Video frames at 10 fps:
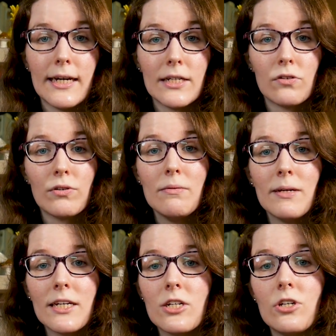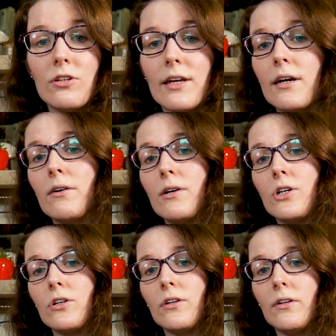as a remix to that
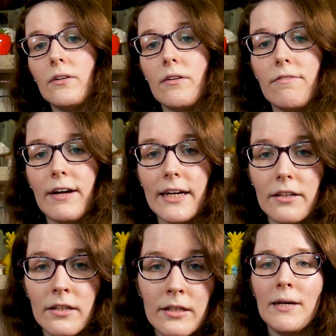original file.